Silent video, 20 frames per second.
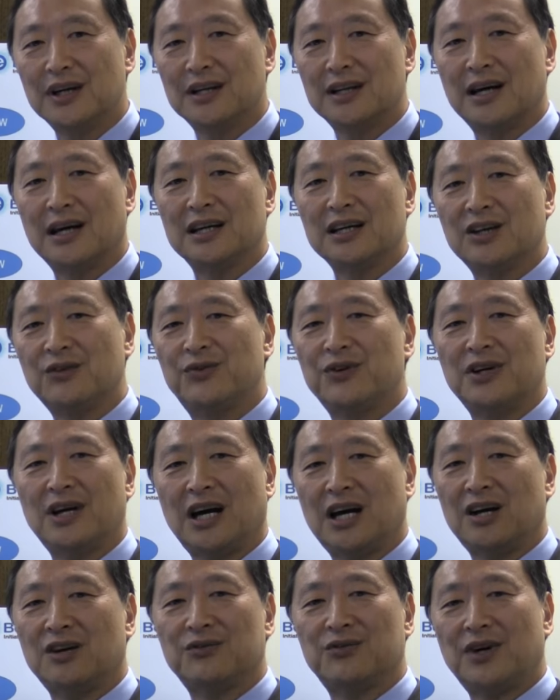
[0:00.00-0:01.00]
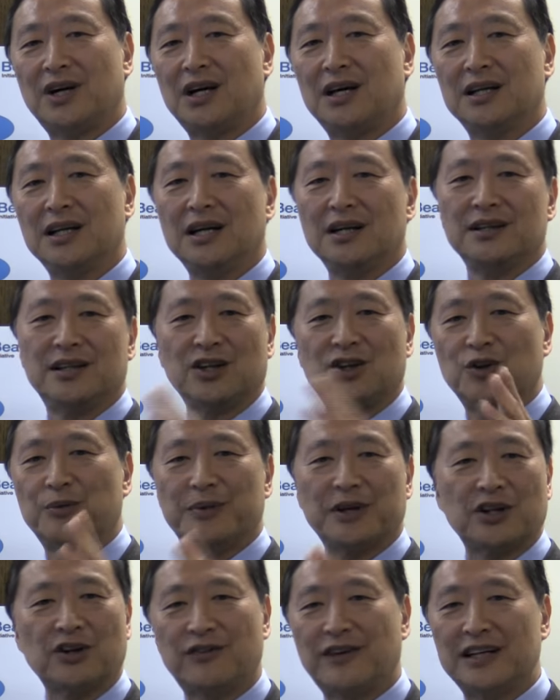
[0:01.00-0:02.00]
Like if you have a little
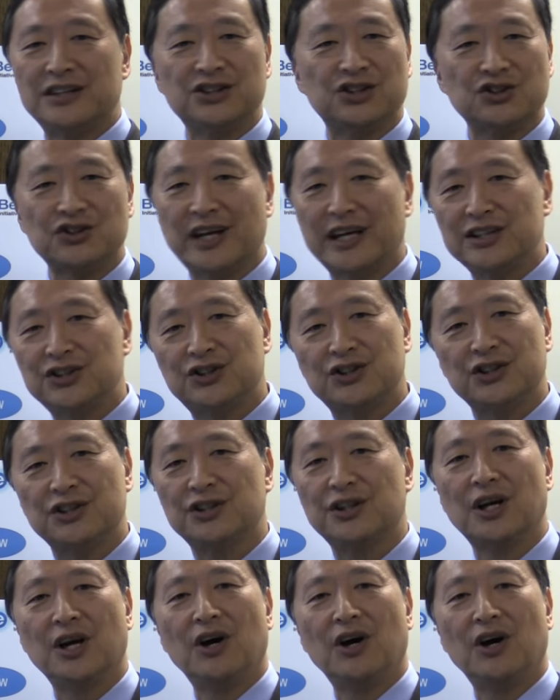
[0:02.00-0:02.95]
bit of undulation